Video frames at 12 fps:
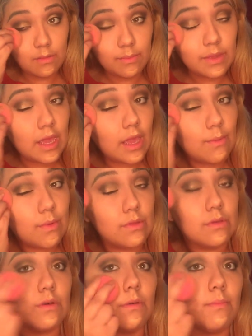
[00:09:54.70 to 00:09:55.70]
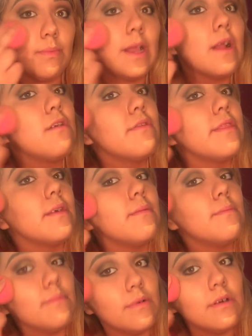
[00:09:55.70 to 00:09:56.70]
be able to compare
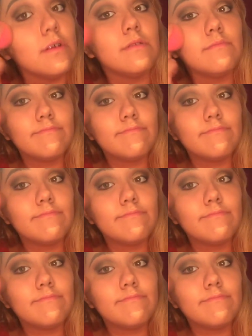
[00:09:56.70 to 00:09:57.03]
them, but